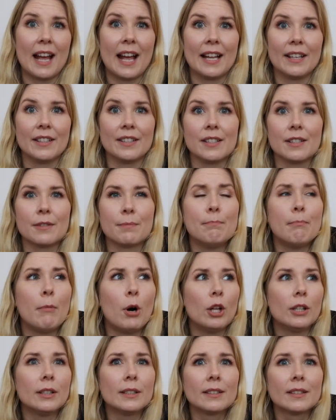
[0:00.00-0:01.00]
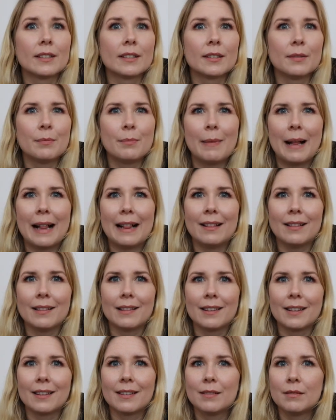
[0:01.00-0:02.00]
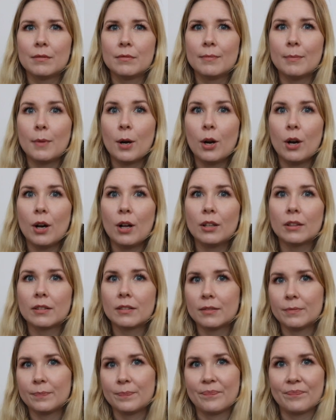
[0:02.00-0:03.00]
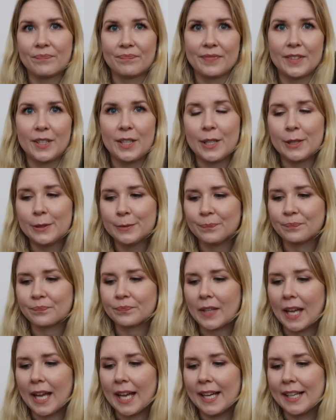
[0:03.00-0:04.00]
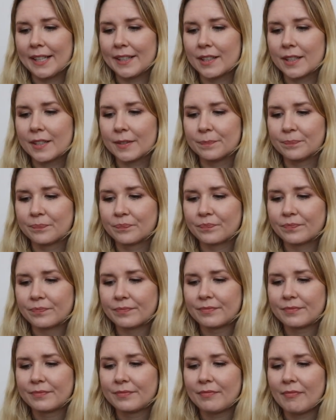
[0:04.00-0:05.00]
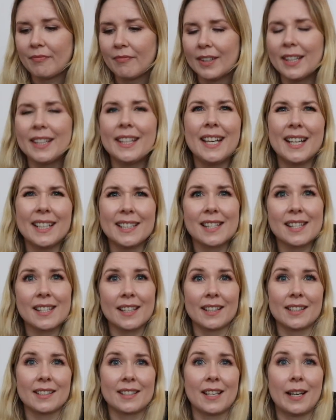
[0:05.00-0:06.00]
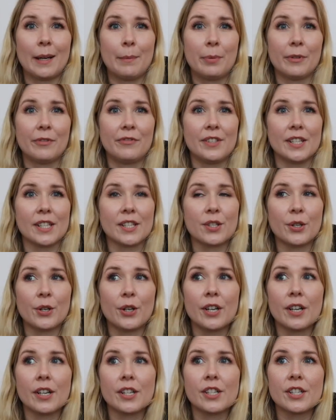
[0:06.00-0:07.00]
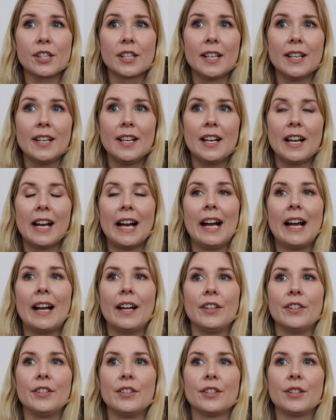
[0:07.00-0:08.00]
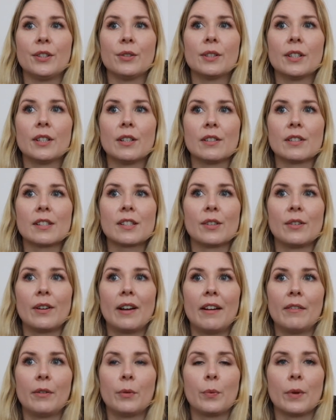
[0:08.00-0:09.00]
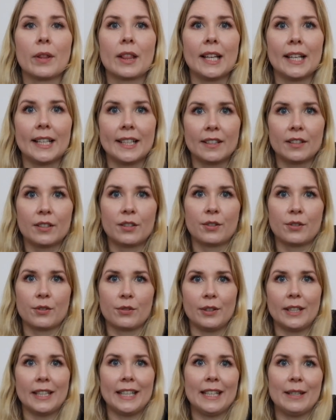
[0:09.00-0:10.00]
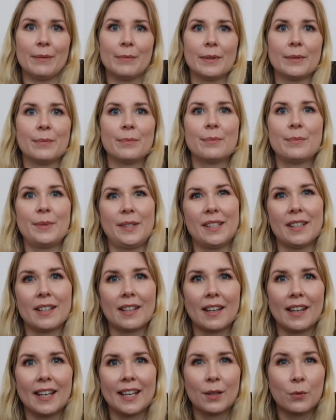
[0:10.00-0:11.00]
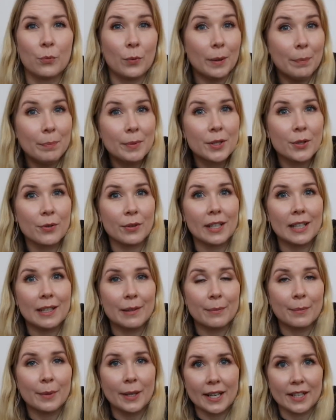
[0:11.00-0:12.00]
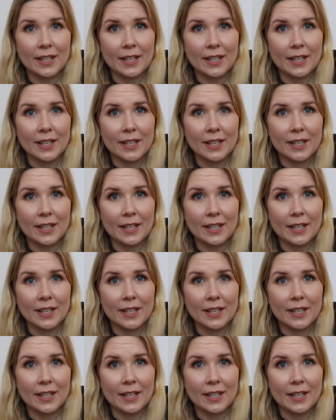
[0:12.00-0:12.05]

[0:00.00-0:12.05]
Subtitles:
and malt, you know? And yeah, it's like a type of dessert, and you can also have it with like cream, but not like whipped cream, but